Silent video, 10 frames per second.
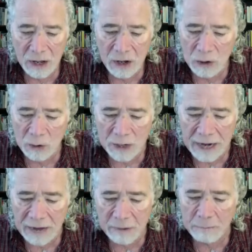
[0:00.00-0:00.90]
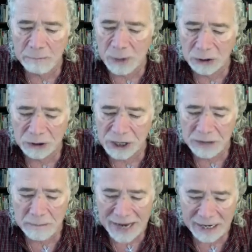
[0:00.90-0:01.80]
You can have a
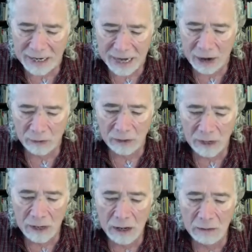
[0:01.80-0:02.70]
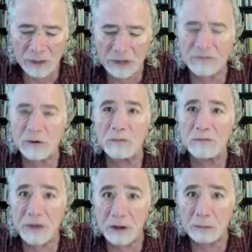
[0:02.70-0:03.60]
bulging bank account, but if you
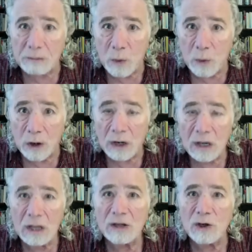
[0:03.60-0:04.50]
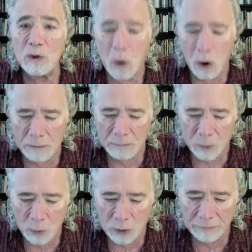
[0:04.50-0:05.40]
feel poor, you are
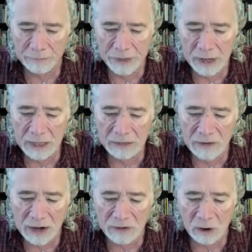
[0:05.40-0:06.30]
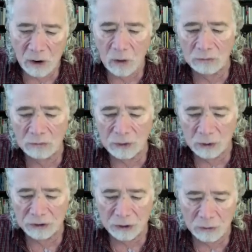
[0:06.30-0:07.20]
poor. Dr. Holmes
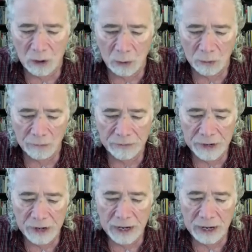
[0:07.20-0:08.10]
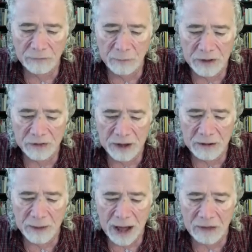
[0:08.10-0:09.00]
also wrote, if we
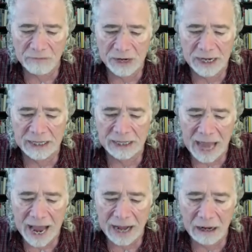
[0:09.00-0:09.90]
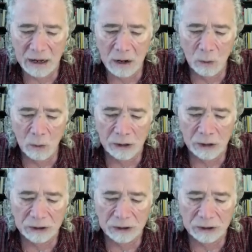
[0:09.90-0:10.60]
think poverty and lack, we are